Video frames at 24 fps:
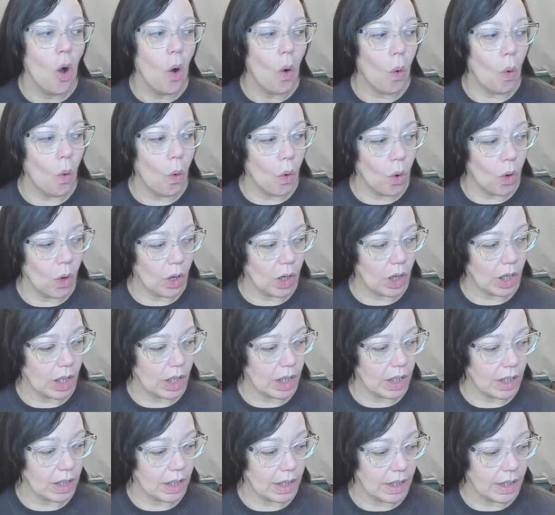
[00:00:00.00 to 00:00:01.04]

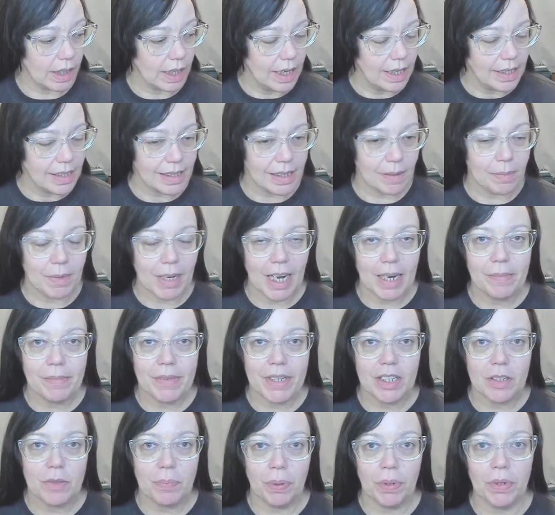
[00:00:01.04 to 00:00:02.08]
or sometimes
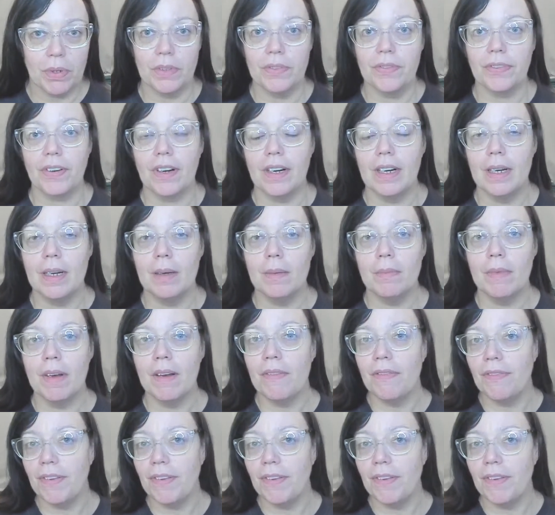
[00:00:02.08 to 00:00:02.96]
it's pulled from